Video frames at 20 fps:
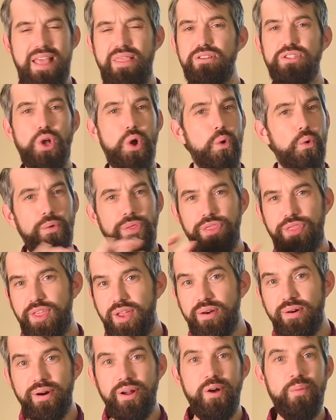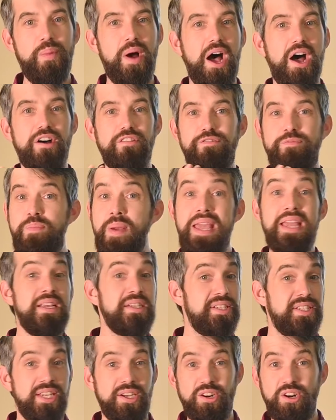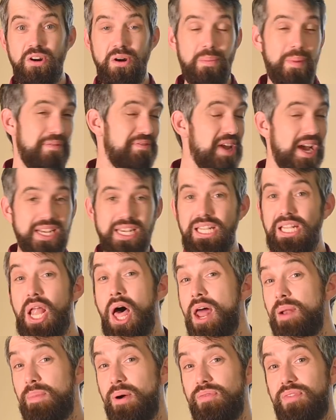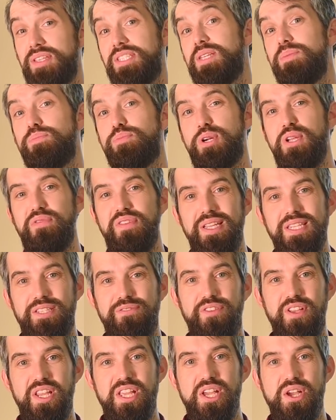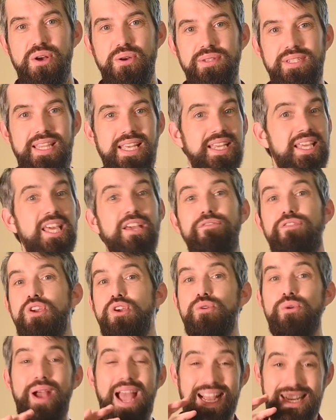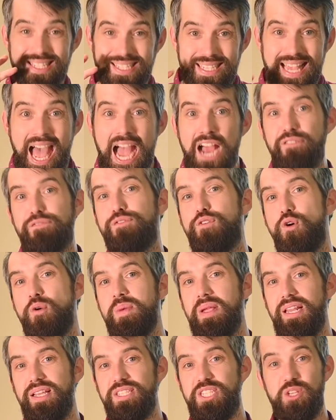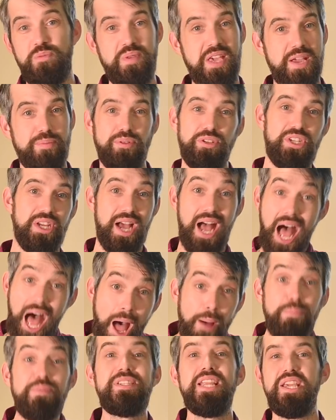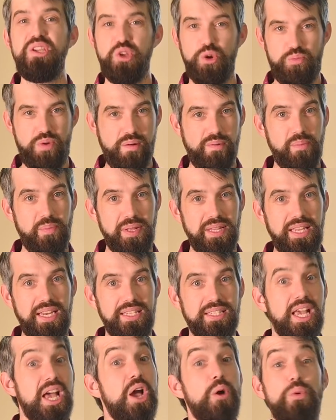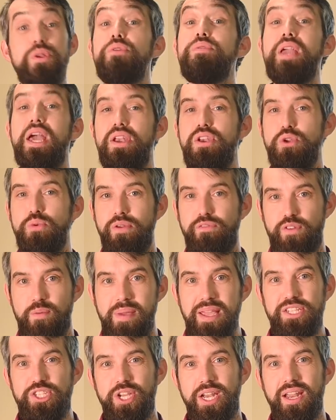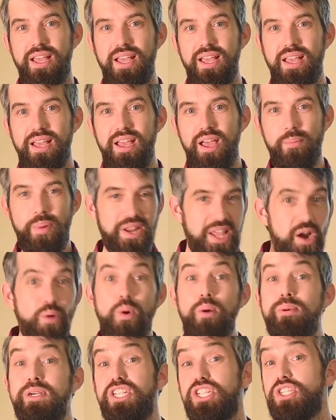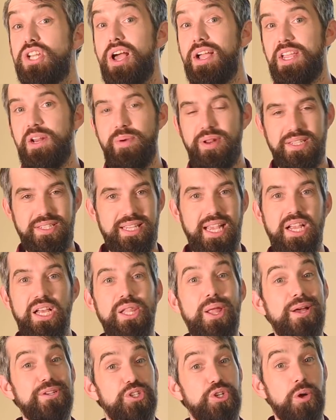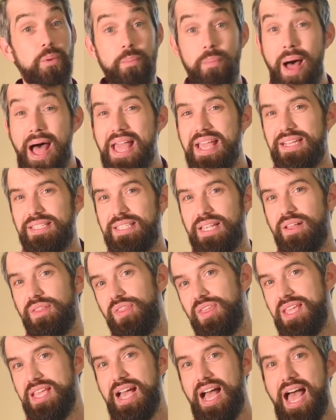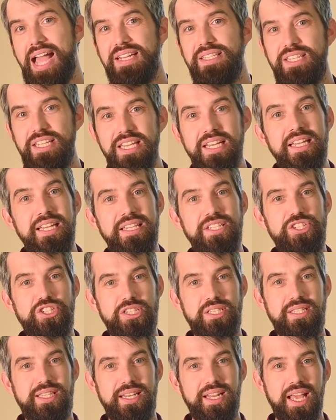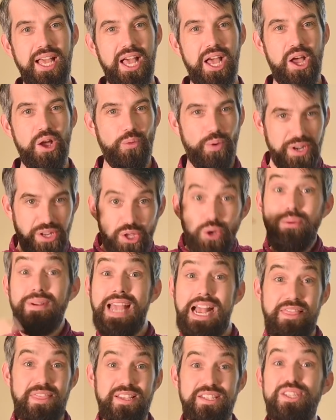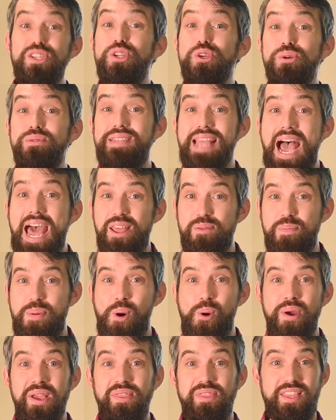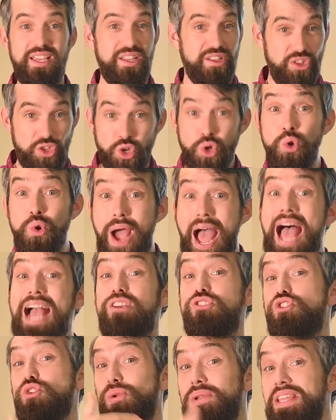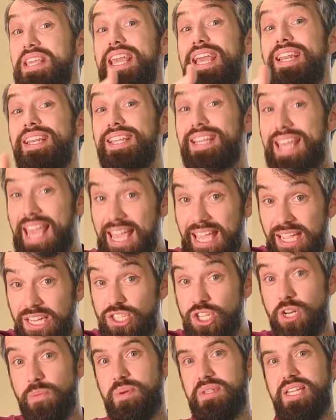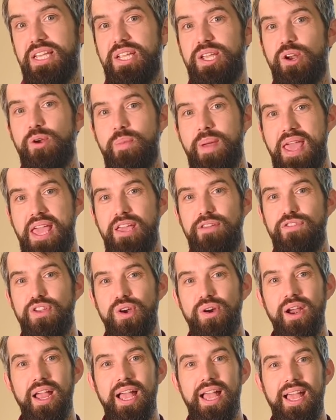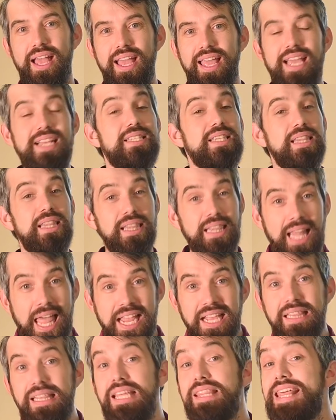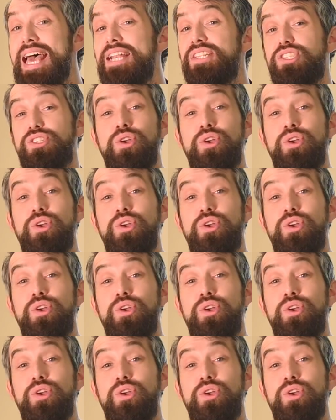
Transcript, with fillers: And there's a whole theorem of Bayes' theorem, I've talked a lot about this in previous videos, that give you exact formulas to be able to update your probabilities when you get new information. But here where we're just talking about a psychological bias, the idea is just that when you get this new data point that you actually engage in a particular behavior, it's likely that it's